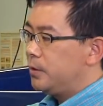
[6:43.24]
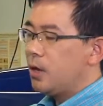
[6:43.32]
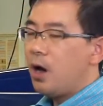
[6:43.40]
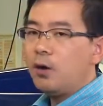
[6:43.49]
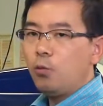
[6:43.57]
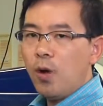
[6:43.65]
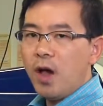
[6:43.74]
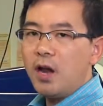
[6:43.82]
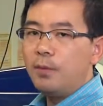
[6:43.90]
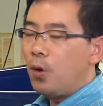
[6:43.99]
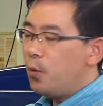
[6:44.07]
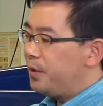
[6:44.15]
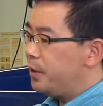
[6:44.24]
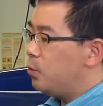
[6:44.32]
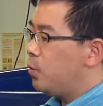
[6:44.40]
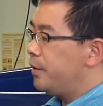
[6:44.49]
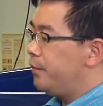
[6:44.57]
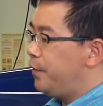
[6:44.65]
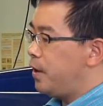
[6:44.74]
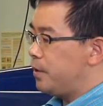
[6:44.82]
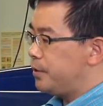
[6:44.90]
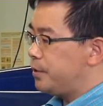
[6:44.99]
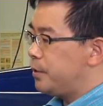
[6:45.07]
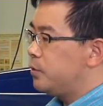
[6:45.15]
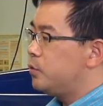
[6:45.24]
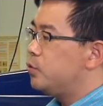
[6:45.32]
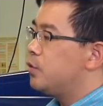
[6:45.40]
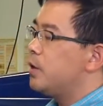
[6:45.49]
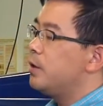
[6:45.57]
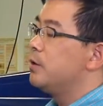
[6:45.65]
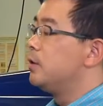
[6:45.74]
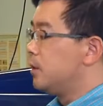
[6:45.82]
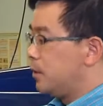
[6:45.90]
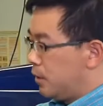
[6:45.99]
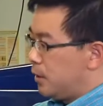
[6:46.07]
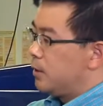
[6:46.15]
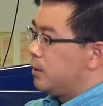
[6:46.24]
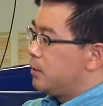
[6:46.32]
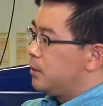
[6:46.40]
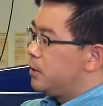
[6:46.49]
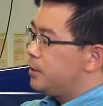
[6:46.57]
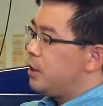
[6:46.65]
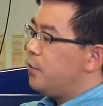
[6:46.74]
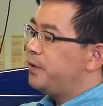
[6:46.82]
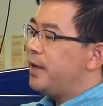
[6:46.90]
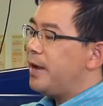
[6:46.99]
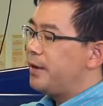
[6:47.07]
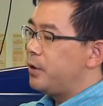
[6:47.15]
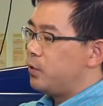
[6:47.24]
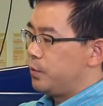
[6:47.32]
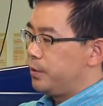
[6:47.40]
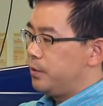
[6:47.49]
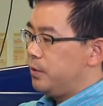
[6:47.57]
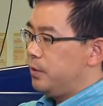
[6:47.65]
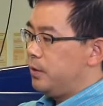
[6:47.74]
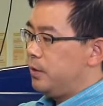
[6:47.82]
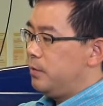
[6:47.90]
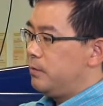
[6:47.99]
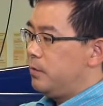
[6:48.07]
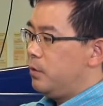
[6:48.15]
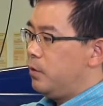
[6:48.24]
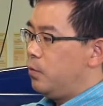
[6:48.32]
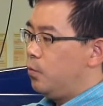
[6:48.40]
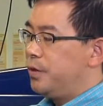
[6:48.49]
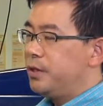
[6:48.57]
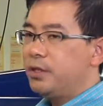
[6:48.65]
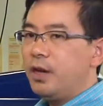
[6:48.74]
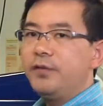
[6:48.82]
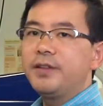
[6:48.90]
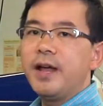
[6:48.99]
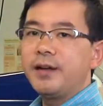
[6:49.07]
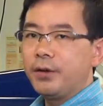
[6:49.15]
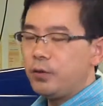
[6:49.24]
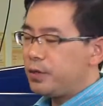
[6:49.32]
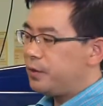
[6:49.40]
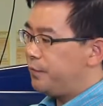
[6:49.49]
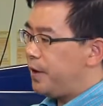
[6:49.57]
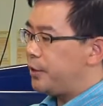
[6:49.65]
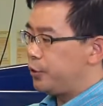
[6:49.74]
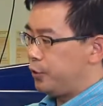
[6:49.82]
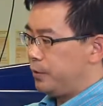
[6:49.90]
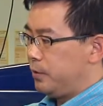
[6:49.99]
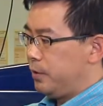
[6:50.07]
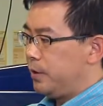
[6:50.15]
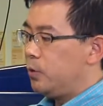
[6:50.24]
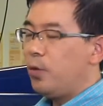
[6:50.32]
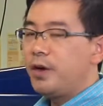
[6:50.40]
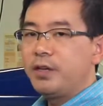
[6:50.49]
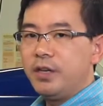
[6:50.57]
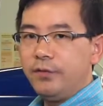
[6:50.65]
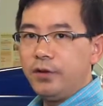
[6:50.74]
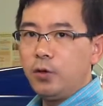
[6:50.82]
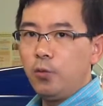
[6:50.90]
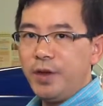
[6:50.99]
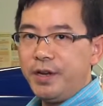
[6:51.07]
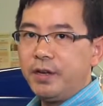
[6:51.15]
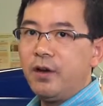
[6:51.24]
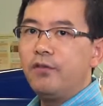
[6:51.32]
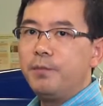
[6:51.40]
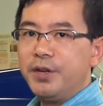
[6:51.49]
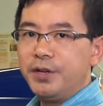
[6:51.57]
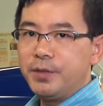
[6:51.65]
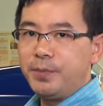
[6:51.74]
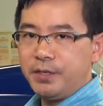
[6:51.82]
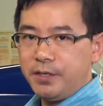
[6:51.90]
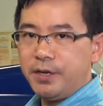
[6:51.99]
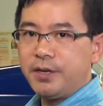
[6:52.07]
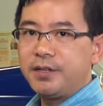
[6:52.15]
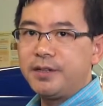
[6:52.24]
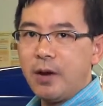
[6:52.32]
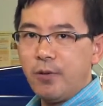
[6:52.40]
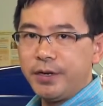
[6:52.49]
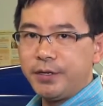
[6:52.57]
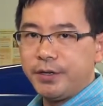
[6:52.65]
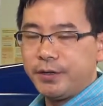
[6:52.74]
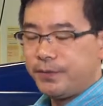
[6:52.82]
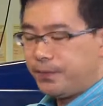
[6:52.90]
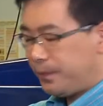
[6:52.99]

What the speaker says: The hardware anemometer will first do a self-diagnose. When the self-diagnosis is finished, it will give you the reading of meters per second directly.